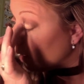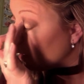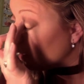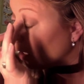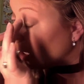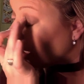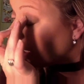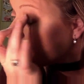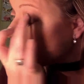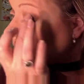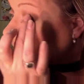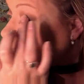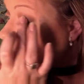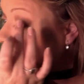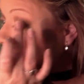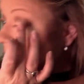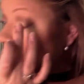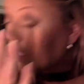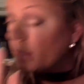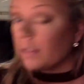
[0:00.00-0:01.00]
Yes.
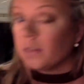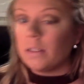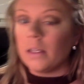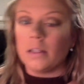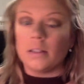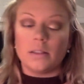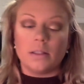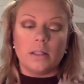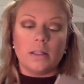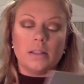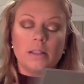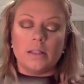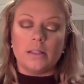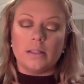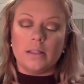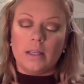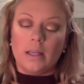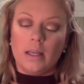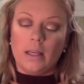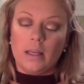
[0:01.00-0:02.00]
This is
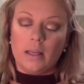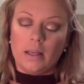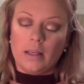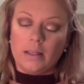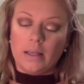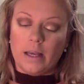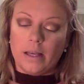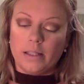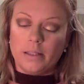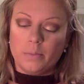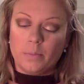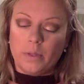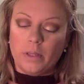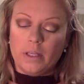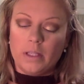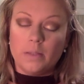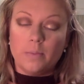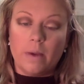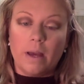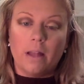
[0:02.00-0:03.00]
the Yes
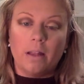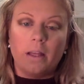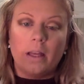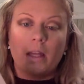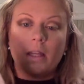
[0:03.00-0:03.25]
Please palette,